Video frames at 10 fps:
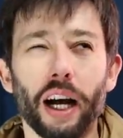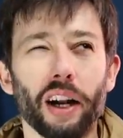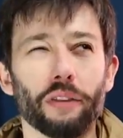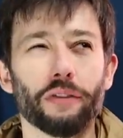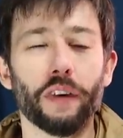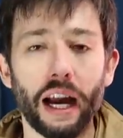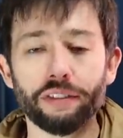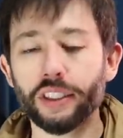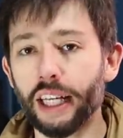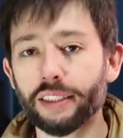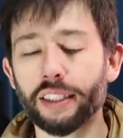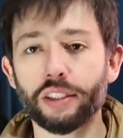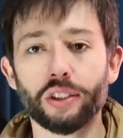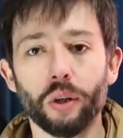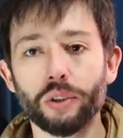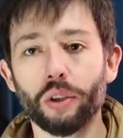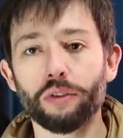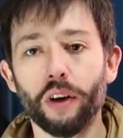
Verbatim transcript: out of five sets that sold so